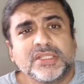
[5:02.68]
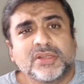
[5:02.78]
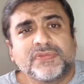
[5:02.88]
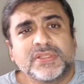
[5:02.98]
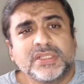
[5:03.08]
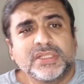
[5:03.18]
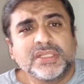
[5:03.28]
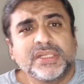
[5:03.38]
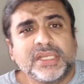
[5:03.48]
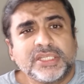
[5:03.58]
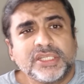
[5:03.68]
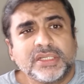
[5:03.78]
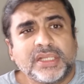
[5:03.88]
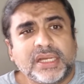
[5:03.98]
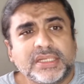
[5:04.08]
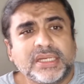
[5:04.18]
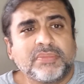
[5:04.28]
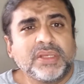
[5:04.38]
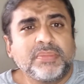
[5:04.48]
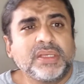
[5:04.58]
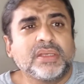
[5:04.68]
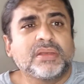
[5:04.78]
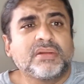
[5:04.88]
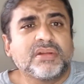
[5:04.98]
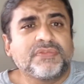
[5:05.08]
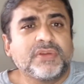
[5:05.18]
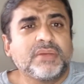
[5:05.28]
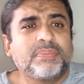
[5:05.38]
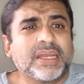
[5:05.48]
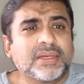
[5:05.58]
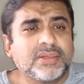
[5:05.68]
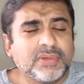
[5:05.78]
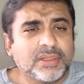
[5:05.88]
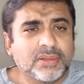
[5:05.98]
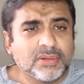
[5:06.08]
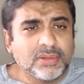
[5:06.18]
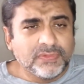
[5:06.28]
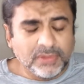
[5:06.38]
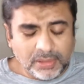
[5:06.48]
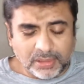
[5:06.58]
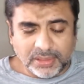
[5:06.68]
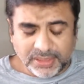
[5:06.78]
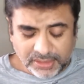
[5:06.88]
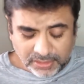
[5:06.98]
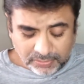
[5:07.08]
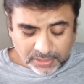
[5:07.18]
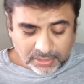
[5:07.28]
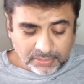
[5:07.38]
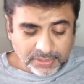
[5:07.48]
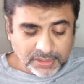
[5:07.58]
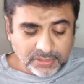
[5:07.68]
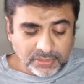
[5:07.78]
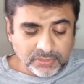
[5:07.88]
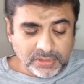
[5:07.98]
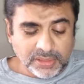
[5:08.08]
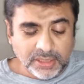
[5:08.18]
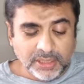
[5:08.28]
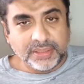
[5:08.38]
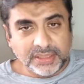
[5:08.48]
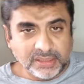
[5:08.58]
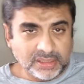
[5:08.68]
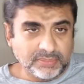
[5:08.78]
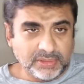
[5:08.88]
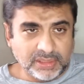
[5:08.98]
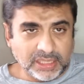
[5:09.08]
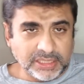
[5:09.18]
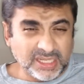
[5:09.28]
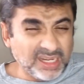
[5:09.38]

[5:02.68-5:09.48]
is of a certain nature that it may be referred back to in a court of law, then you are going to use written communication.